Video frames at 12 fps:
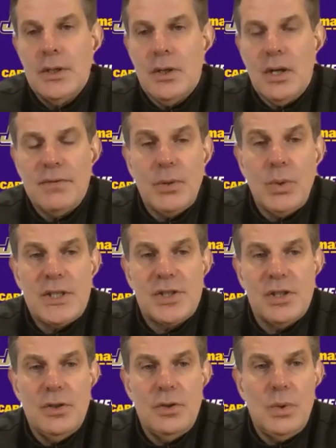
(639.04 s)
every week's a
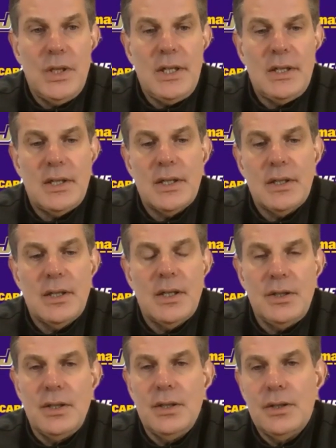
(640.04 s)
new week, and
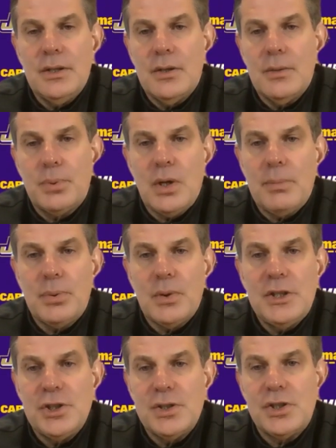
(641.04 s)
the
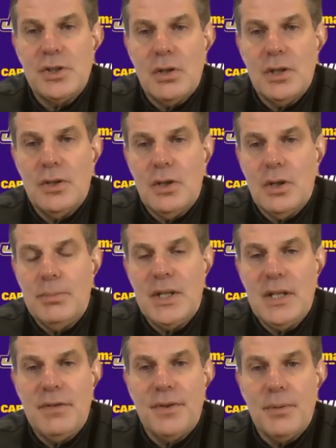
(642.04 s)
preparation started on
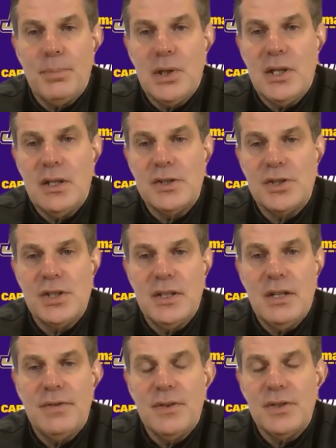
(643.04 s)
Monday for the players,
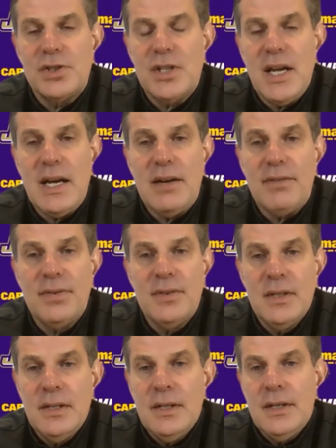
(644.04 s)
Sunday for the staff,
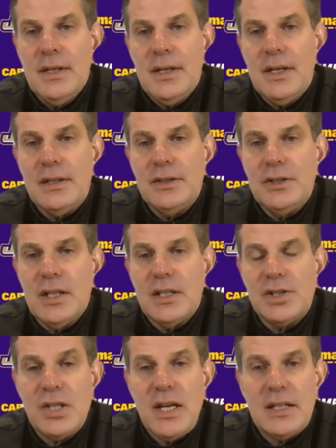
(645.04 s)
and you got to
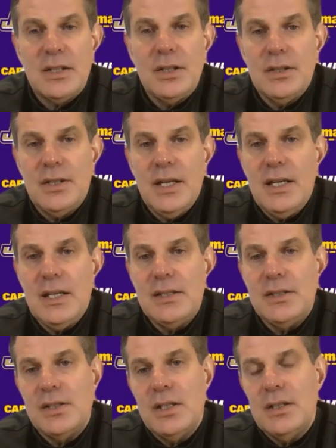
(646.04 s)
stack good
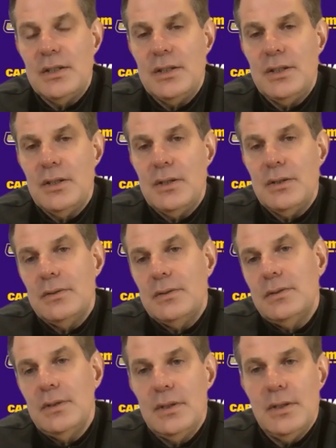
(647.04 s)
days. And
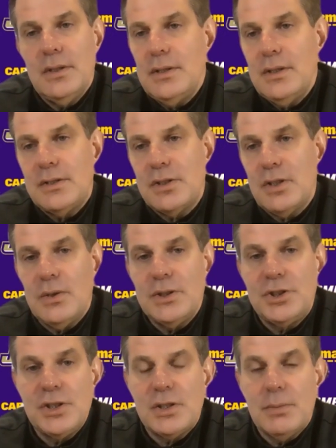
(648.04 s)
it's always
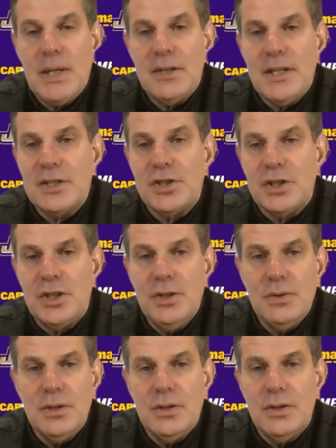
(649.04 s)
just about
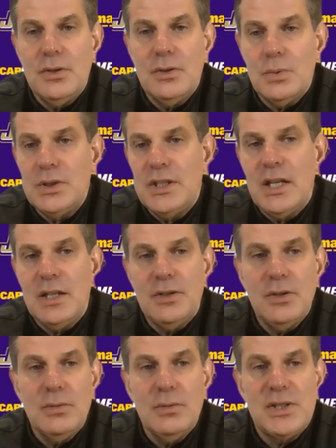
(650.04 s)
executing and doing what you got to
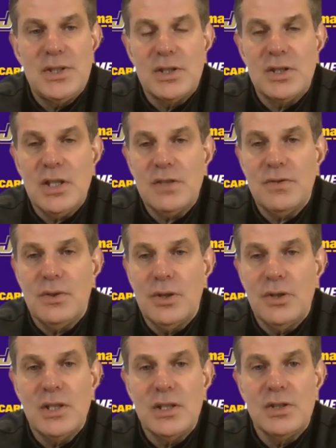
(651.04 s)
do to be successful.
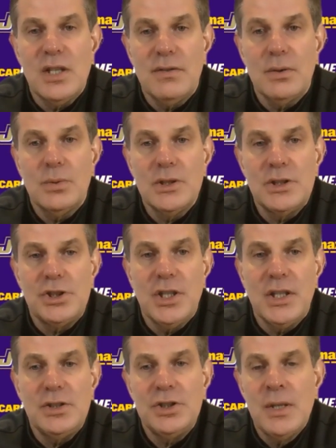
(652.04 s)
Those things never really
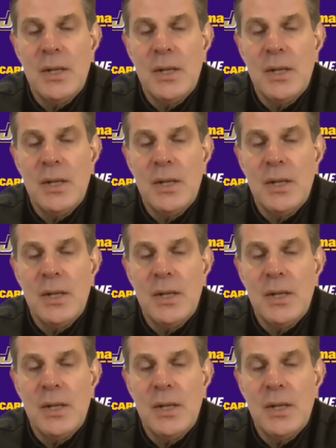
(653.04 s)
change.